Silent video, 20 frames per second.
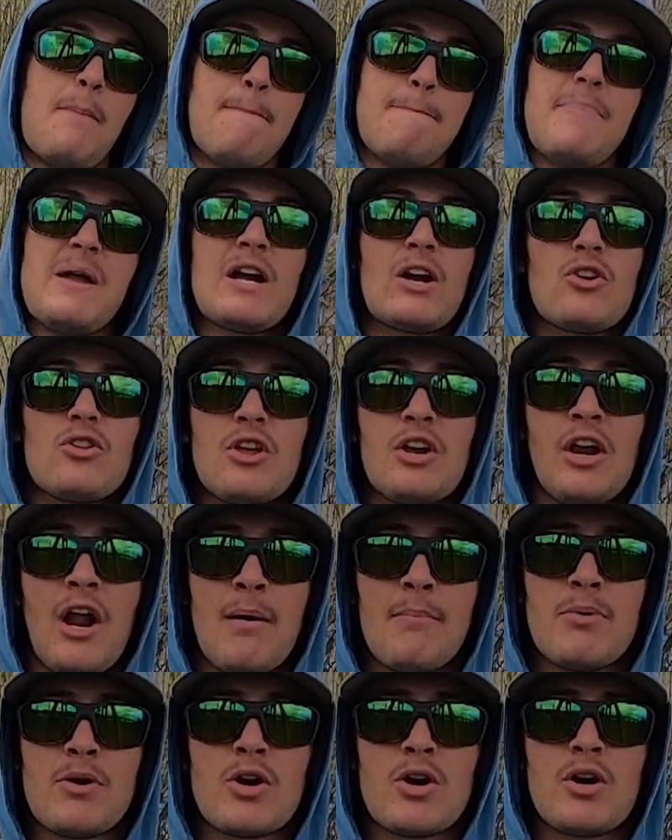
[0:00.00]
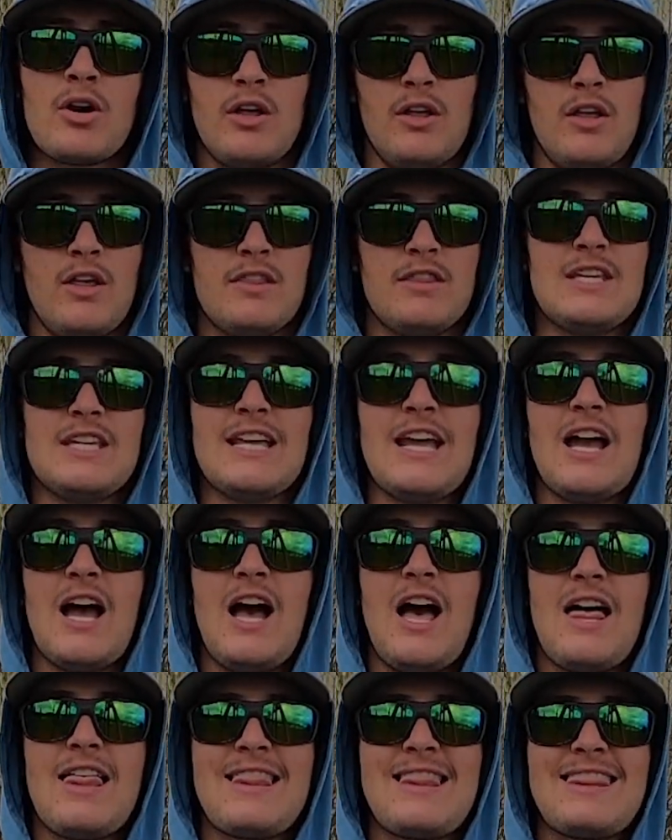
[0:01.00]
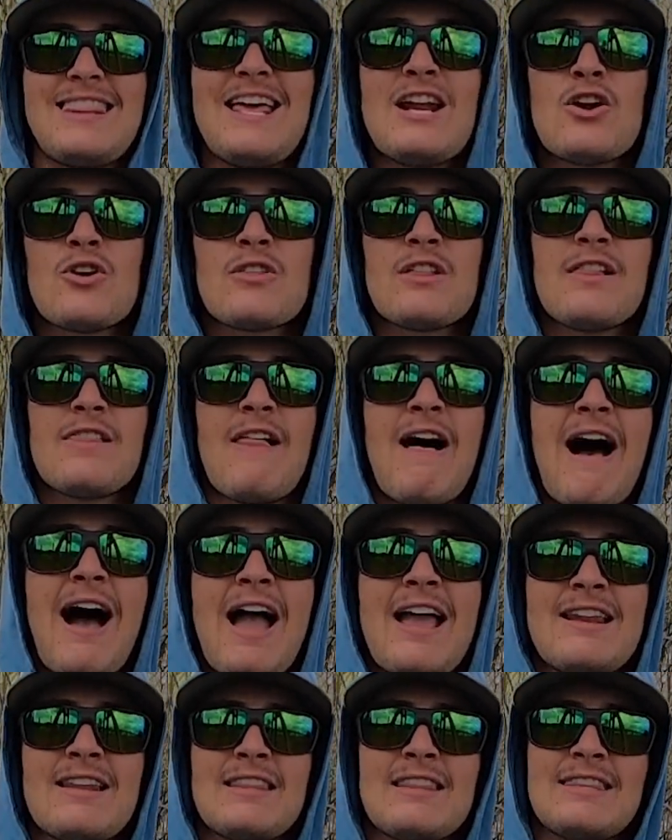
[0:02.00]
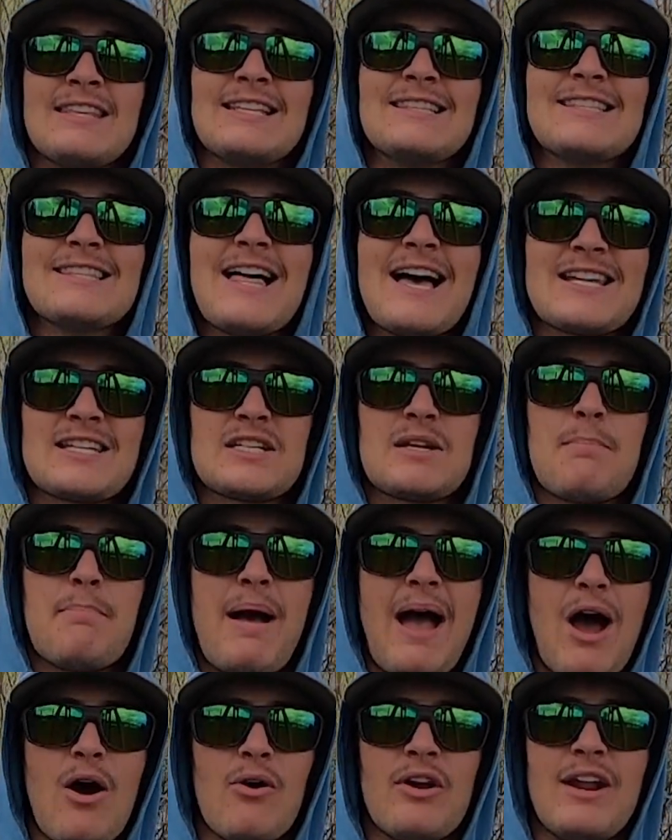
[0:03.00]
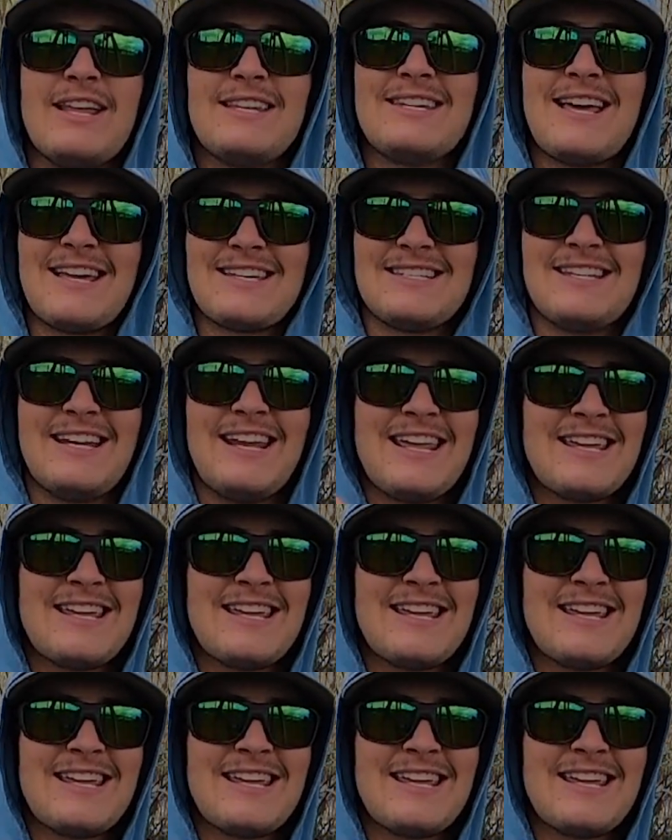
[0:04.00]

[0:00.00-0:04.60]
The bigger the number, the thinner the line, the less pound test